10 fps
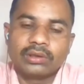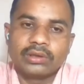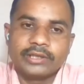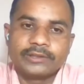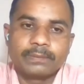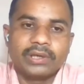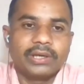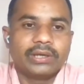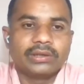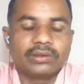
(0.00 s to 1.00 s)

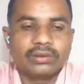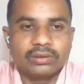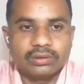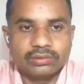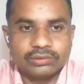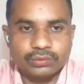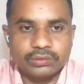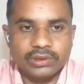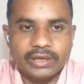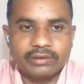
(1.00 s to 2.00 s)
explained
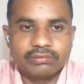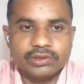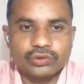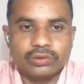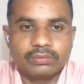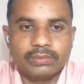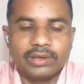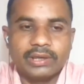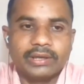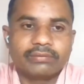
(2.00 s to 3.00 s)
through language or by
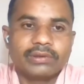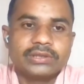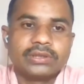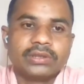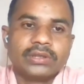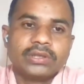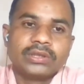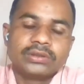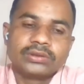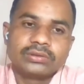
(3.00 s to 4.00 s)
language.
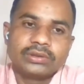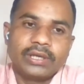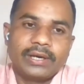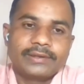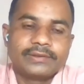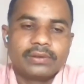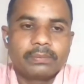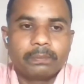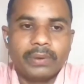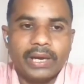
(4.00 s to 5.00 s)
So there are
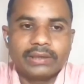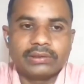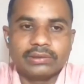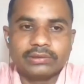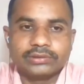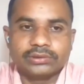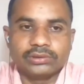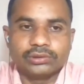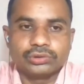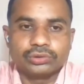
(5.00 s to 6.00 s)
some patterns
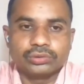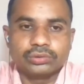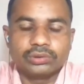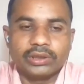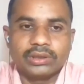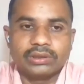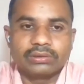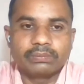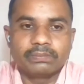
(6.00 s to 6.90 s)
also, and